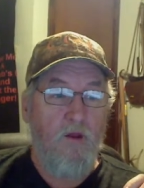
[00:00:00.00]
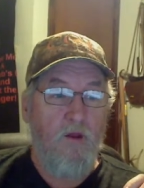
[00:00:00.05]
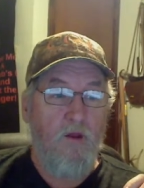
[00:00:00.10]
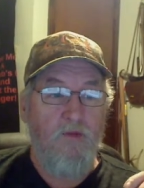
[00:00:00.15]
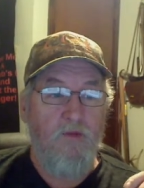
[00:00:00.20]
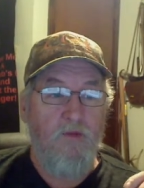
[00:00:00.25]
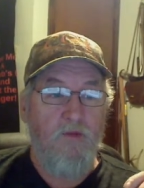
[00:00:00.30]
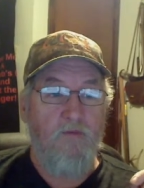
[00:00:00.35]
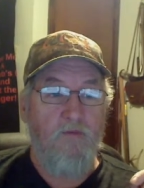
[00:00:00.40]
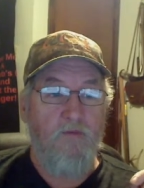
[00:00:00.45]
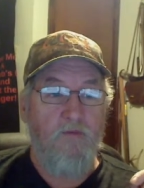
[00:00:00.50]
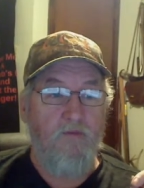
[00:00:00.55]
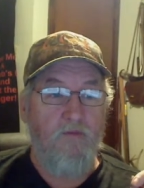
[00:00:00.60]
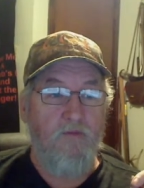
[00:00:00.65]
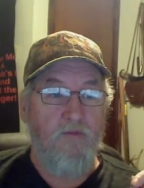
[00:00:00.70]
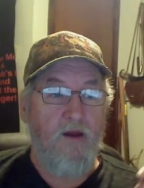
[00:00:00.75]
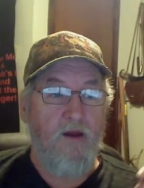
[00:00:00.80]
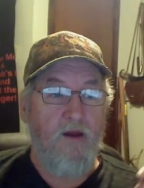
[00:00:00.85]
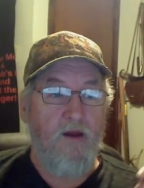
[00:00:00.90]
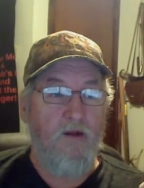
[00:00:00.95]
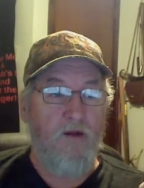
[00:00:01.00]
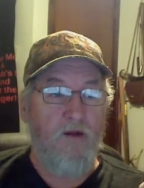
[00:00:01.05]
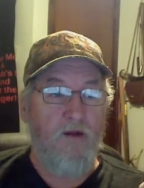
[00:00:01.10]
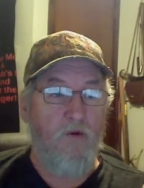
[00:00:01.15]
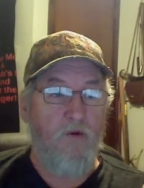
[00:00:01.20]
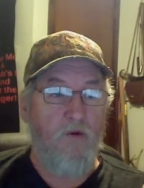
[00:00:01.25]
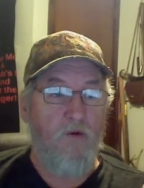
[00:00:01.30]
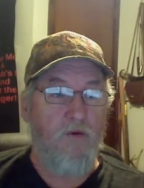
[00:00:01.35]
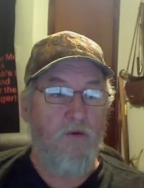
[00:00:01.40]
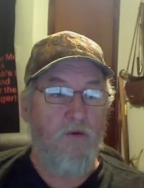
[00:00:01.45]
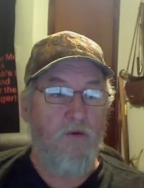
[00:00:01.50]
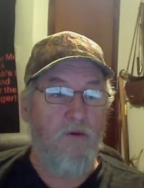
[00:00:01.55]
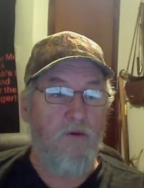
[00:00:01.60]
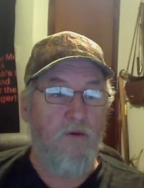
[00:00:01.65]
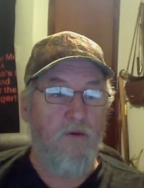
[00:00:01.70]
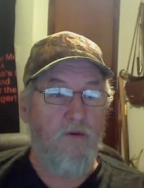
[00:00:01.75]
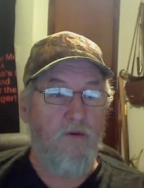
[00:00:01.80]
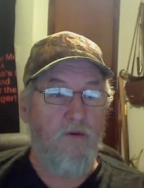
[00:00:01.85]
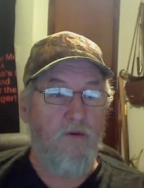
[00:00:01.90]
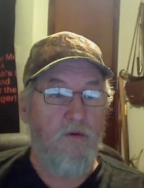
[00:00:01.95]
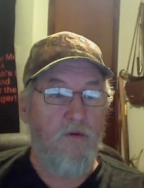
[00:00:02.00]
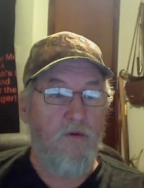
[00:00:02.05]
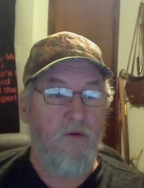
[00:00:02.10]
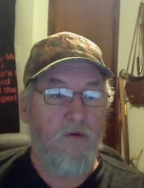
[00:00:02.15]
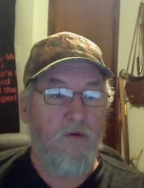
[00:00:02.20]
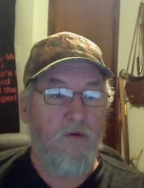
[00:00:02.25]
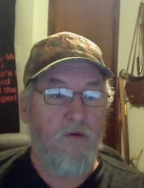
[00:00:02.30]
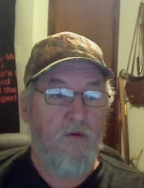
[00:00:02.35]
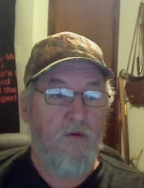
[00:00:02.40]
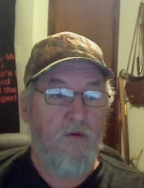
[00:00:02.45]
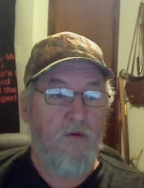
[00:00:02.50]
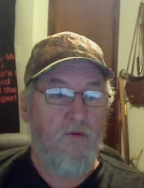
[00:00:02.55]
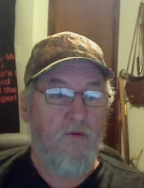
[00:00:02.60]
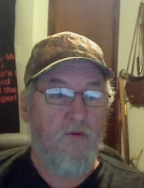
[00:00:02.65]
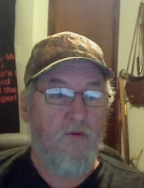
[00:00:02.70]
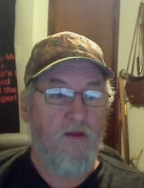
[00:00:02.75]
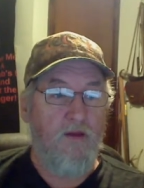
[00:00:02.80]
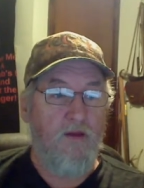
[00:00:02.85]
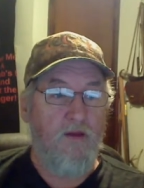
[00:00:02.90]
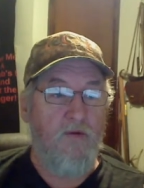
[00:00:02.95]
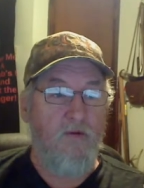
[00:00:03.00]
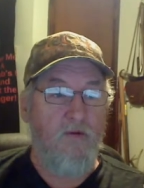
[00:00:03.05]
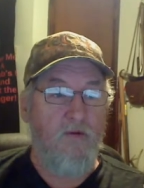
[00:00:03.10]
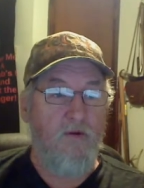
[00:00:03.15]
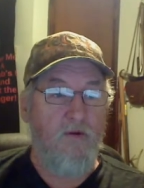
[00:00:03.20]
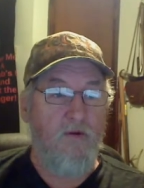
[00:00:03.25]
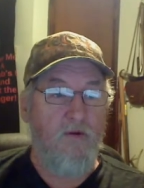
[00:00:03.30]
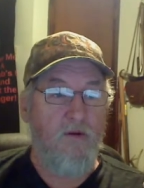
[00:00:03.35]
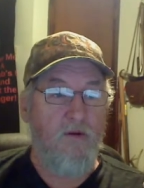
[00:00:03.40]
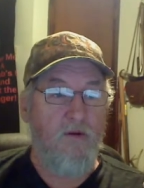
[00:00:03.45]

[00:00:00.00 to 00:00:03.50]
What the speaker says: Been invited up north for ice fishing.